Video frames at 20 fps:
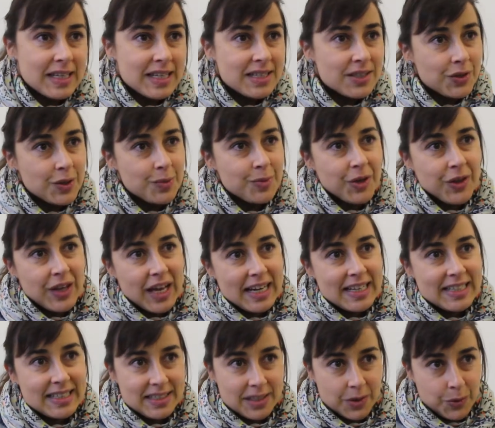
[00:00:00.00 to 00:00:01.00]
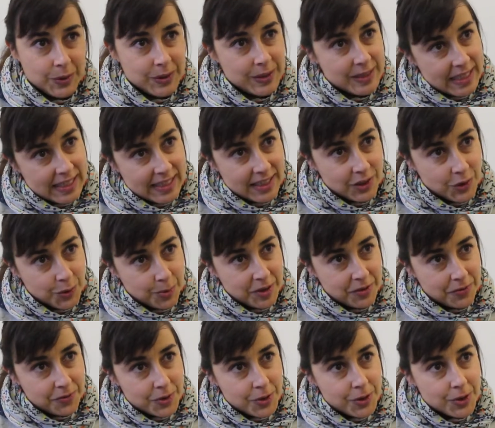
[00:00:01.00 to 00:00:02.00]
sensory modalities I was telling you
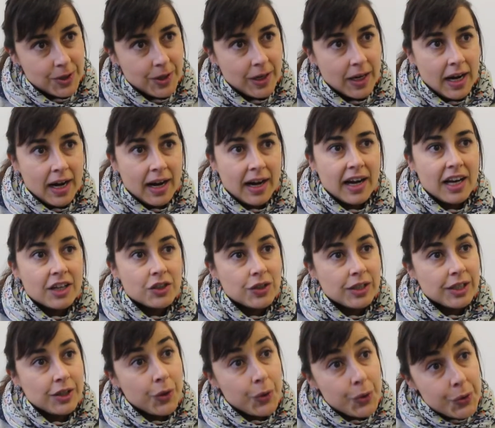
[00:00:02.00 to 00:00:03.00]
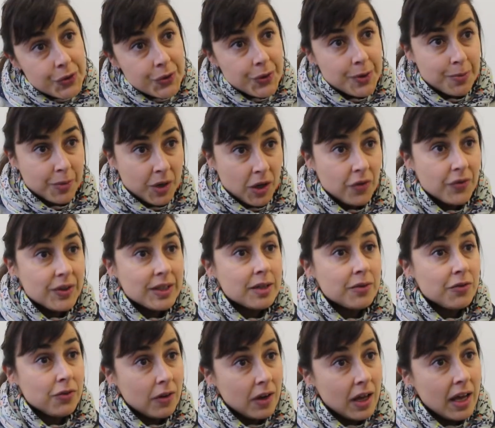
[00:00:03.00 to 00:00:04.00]
before are actually also involved in the
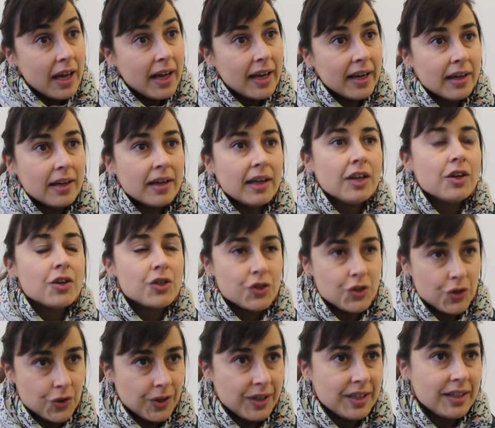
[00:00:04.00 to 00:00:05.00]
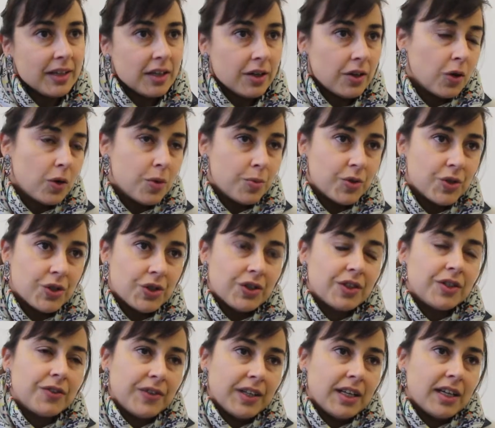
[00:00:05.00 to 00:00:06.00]
flight, in controlling the
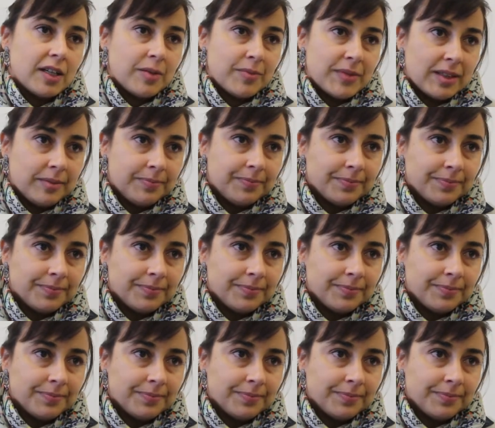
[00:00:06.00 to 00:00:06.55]
locomotion of the animal.